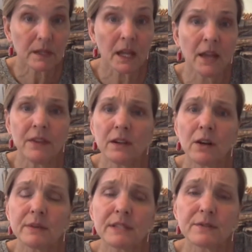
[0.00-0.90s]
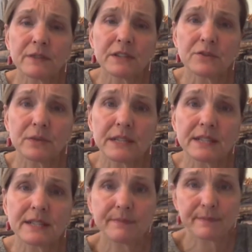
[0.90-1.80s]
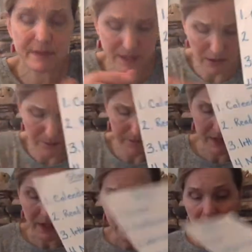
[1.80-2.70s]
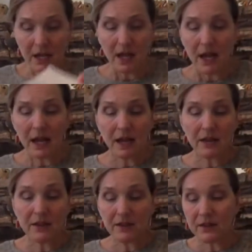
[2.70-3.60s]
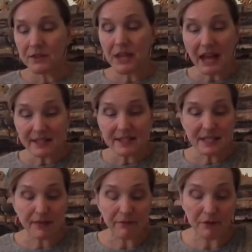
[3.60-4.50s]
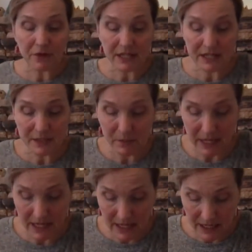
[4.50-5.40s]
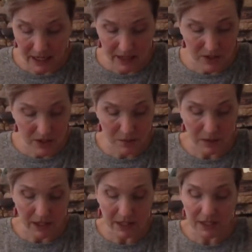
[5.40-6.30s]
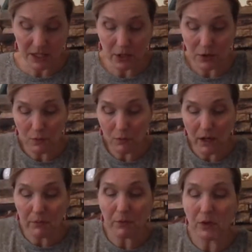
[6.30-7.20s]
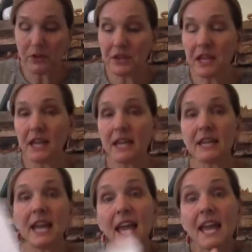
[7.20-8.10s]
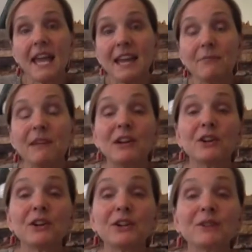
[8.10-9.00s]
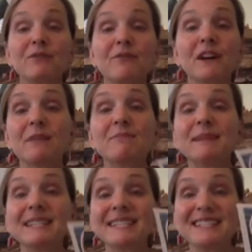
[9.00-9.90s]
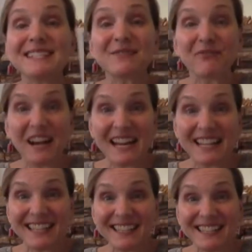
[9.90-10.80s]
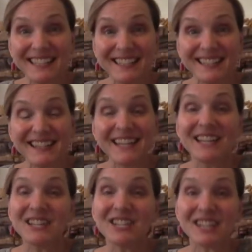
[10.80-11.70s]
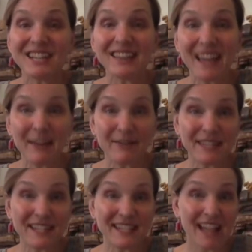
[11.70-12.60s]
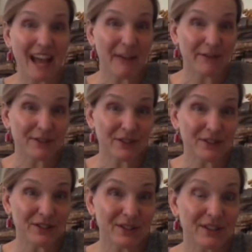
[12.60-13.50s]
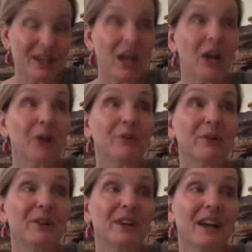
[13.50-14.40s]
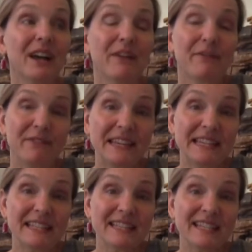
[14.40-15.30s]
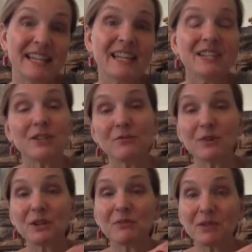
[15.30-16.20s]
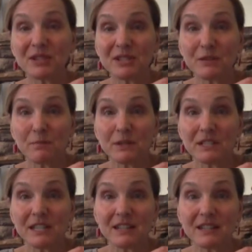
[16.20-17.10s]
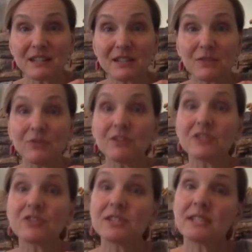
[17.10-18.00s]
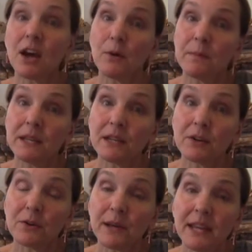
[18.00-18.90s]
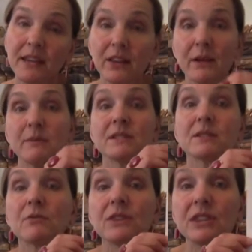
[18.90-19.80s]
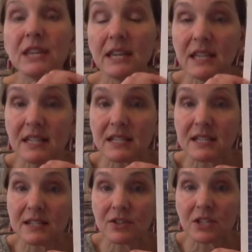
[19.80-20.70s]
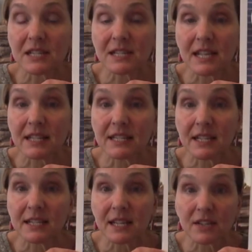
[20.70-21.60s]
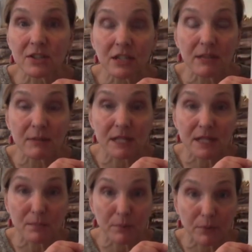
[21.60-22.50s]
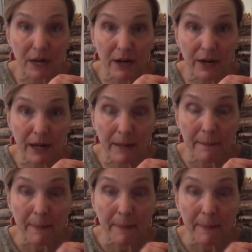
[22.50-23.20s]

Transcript: And then always free choice. So that's it for this week. I just wanted to tell you one more thing. Yay! We heard from Mrs. Franklin. She left us after our feast to work with the superintendent of schools, and she's helping in curriculum. And so this she sent us, actually Mrs. Barrera